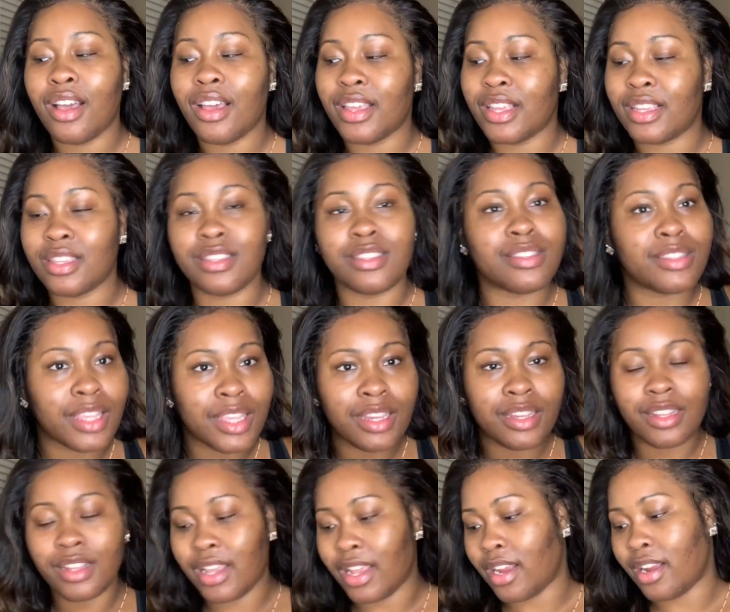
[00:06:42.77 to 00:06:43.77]
is
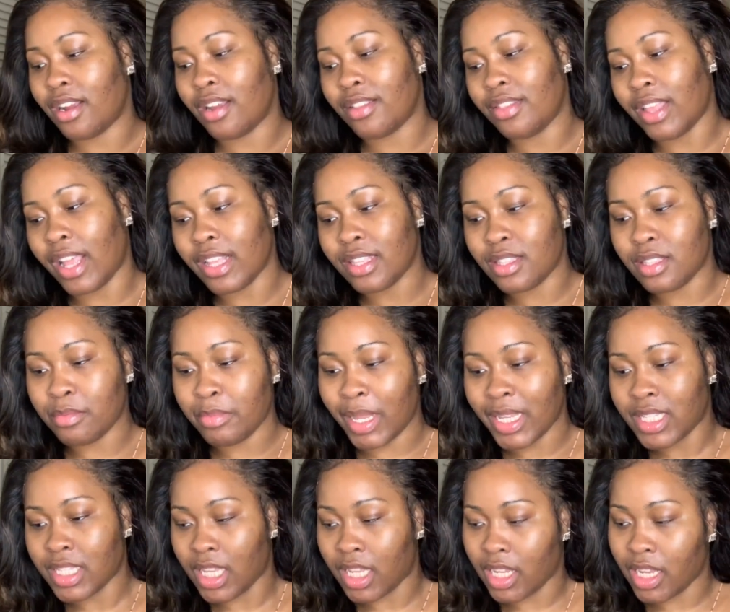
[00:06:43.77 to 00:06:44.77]
skincare. And that's my
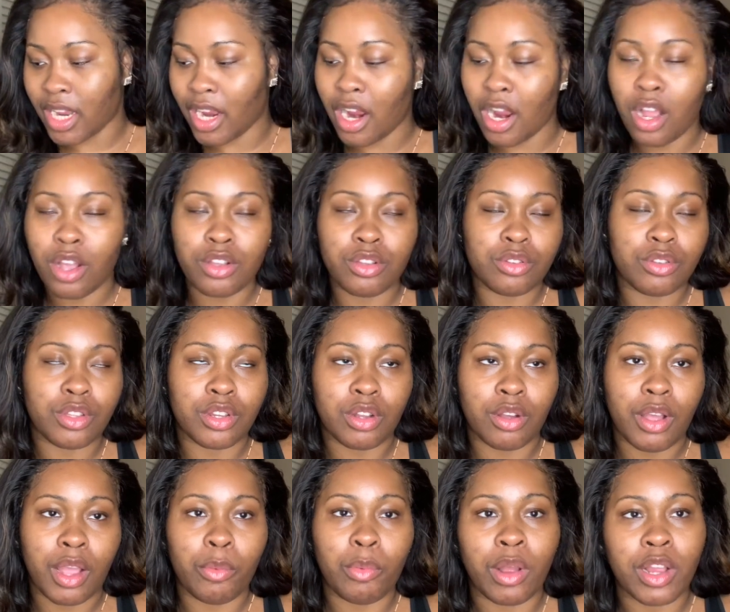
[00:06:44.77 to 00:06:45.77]
skincare out. You know,
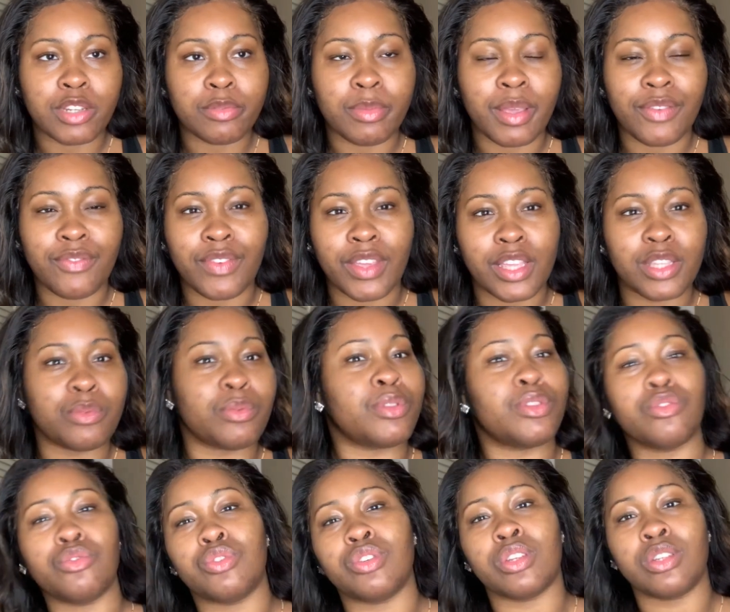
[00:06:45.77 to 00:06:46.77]
I wash my face with
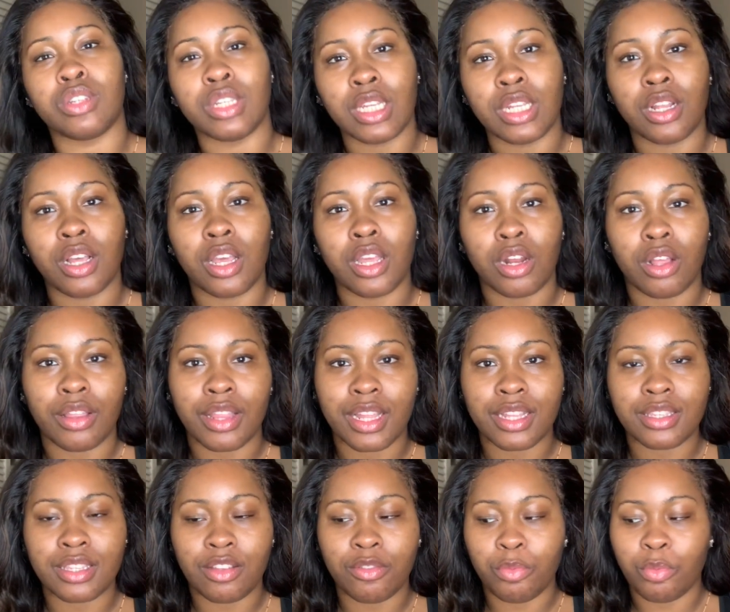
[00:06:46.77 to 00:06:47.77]
Neutrogena and all that
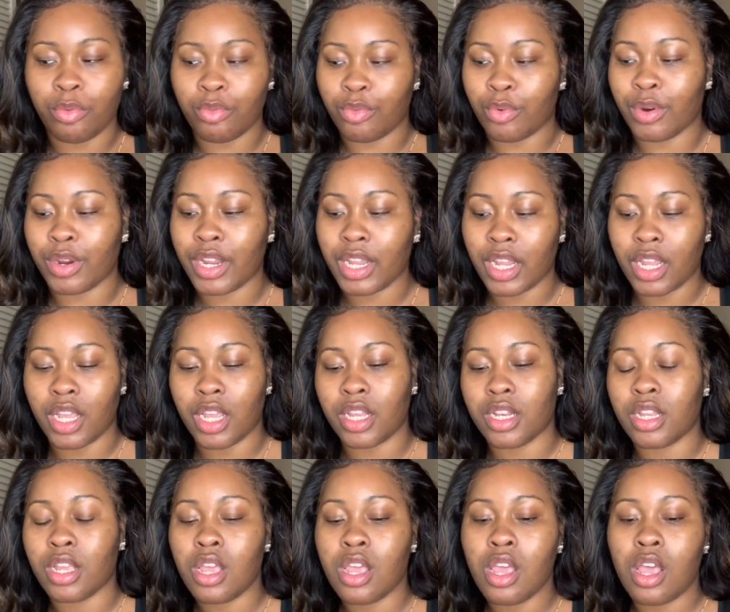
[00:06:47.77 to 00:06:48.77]
stuff beforehand,
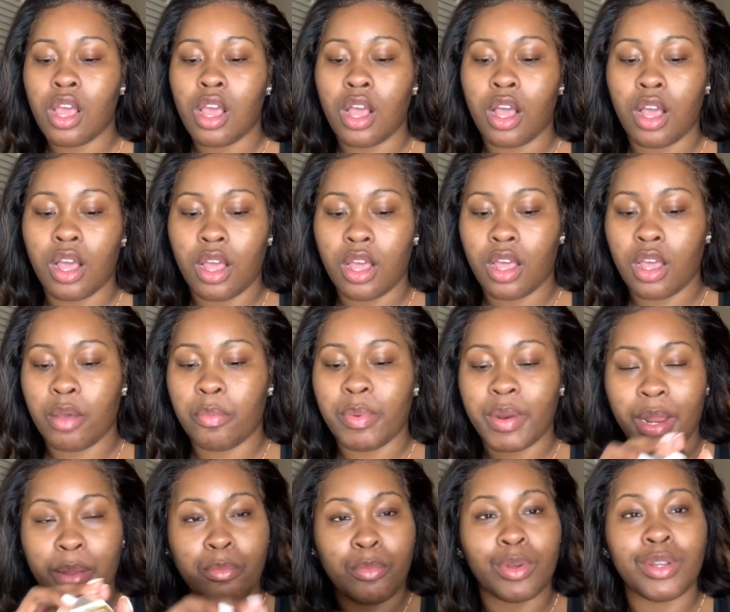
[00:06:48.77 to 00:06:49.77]
but
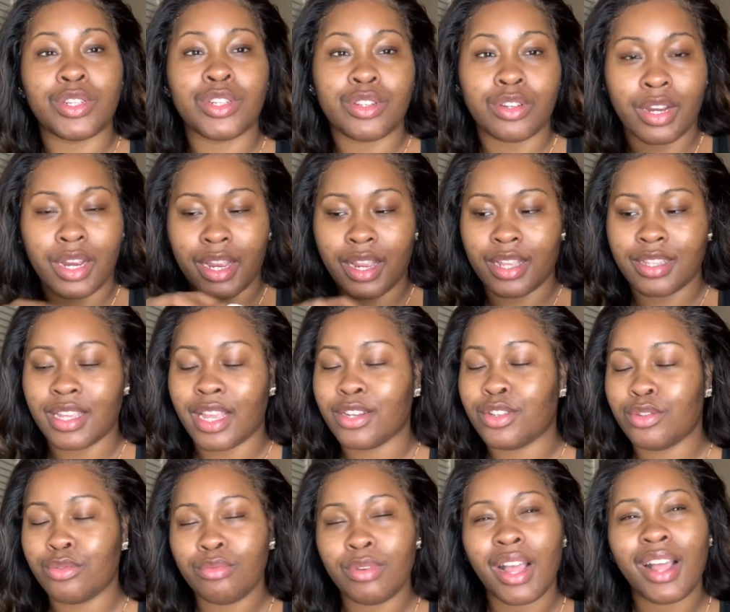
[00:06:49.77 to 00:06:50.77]
I moisturize. I
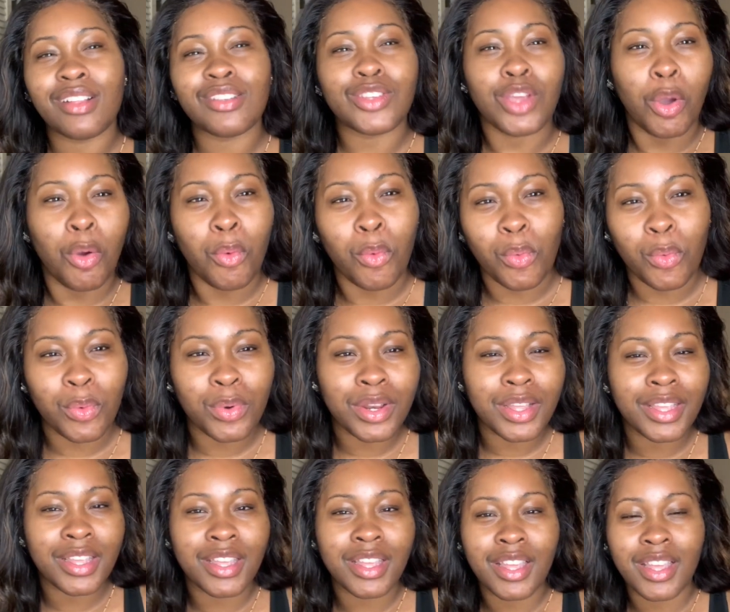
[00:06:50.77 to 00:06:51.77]
do not tone.
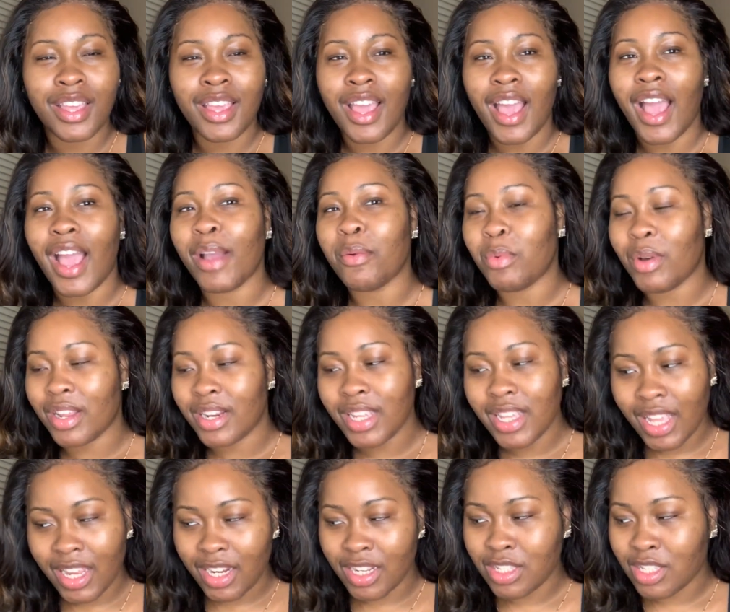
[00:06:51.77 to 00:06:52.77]
I want to
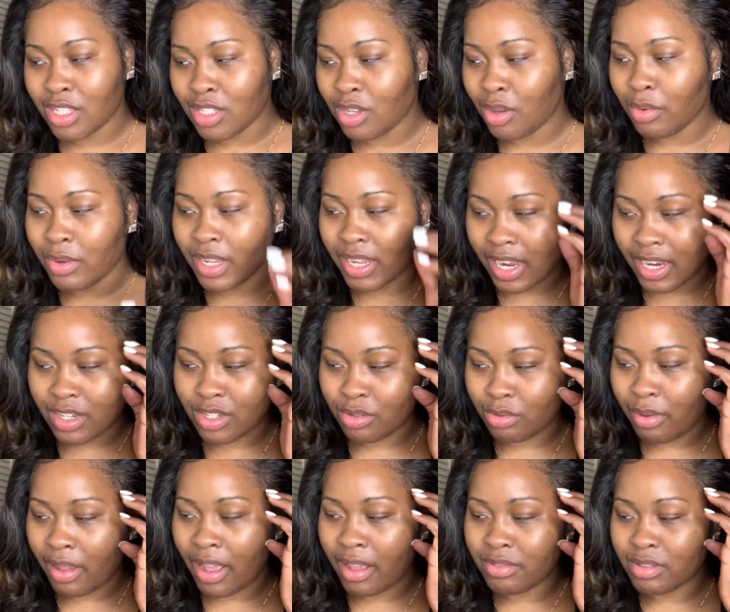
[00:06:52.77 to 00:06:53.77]
get into toning. I do
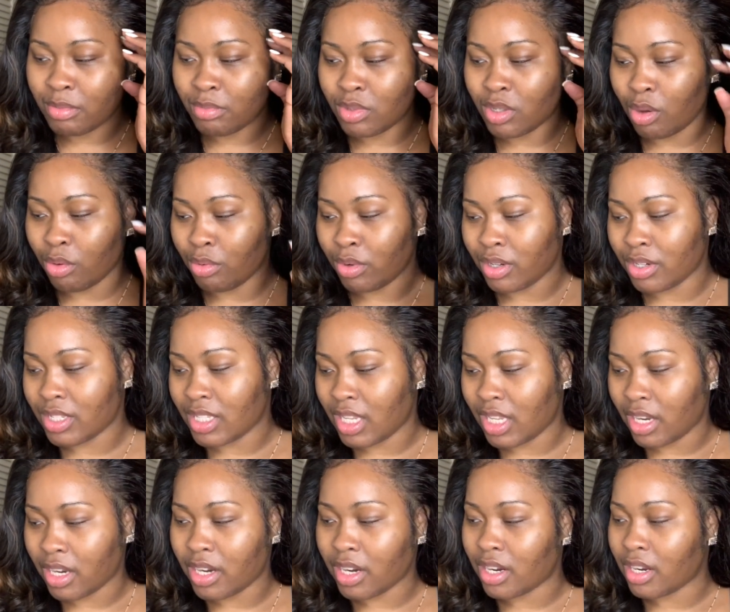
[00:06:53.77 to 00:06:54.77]
have some toners
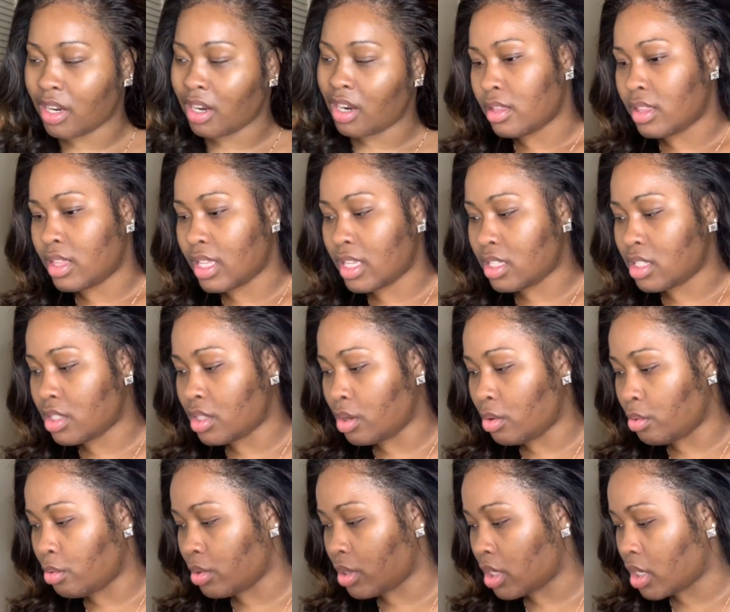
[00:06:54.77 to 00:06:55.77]
here. This
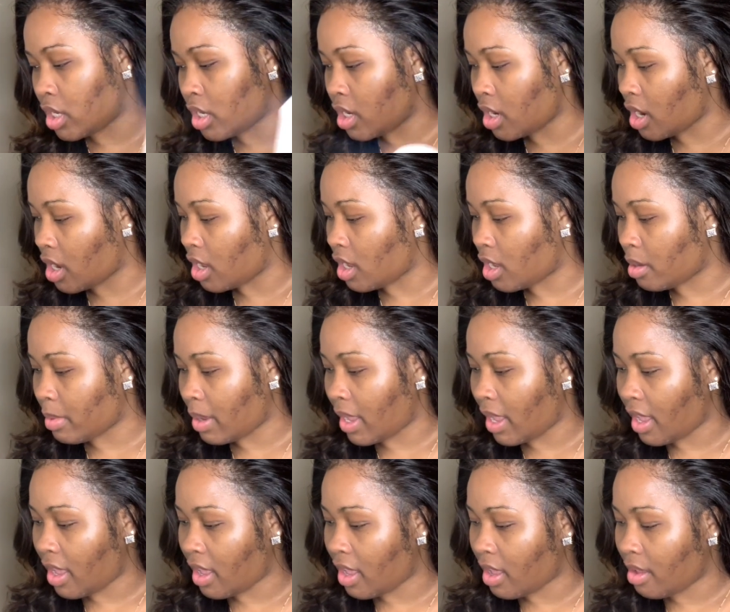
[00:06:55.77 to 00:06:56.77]
toner, I
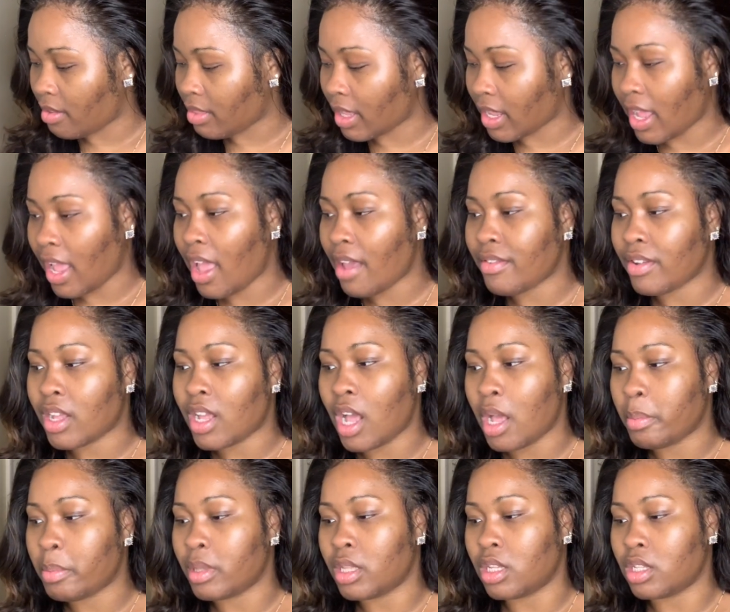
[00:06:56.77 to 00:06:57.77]
have a
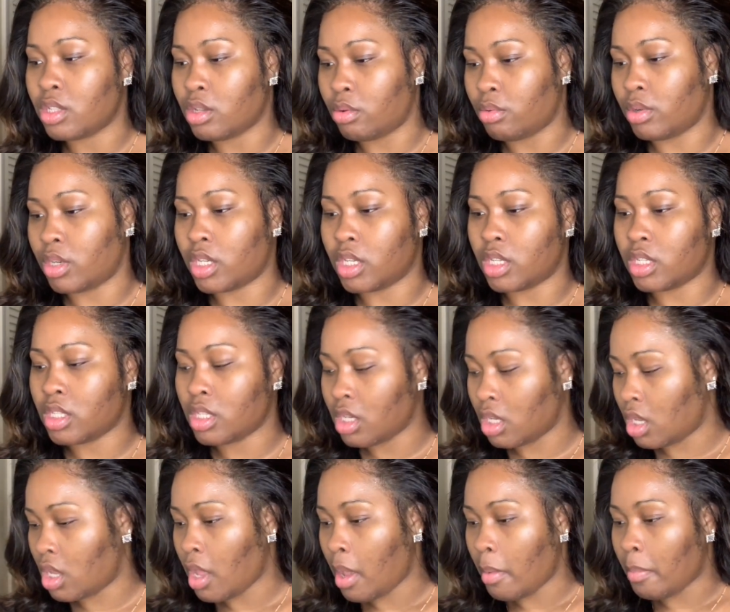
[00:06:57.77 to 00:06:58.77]
couple of toners,
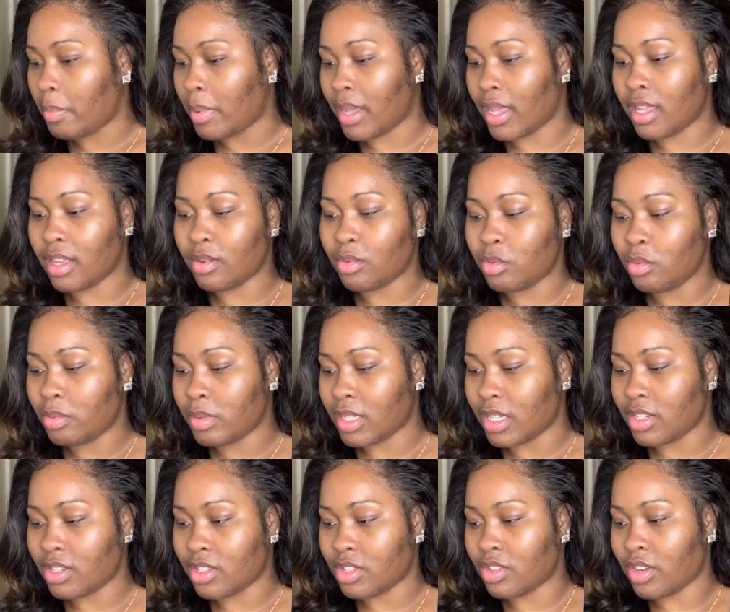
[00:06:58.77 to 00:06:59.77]
but oops, I
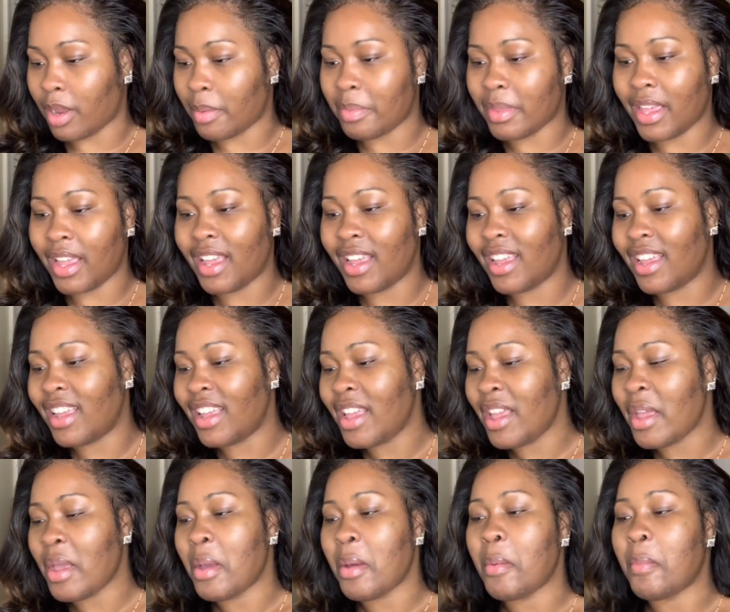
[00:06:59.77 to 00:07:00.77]
just dropped that.
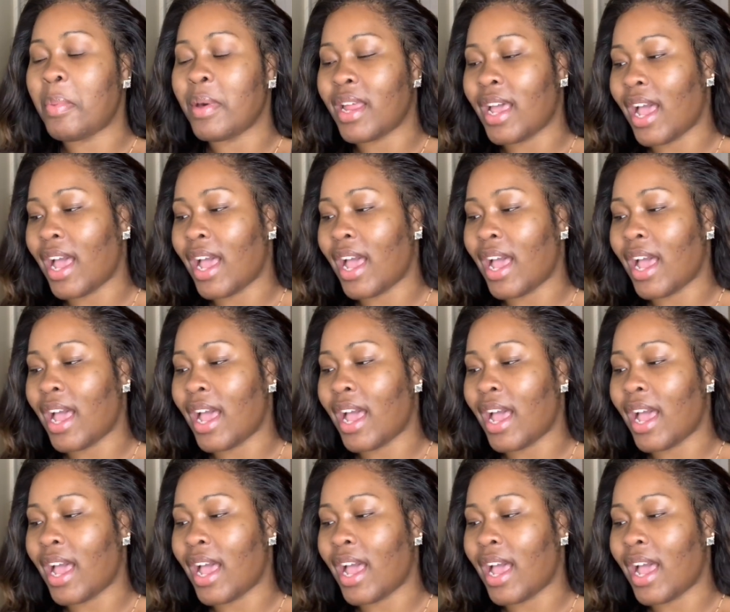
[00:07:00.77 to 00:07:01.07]
But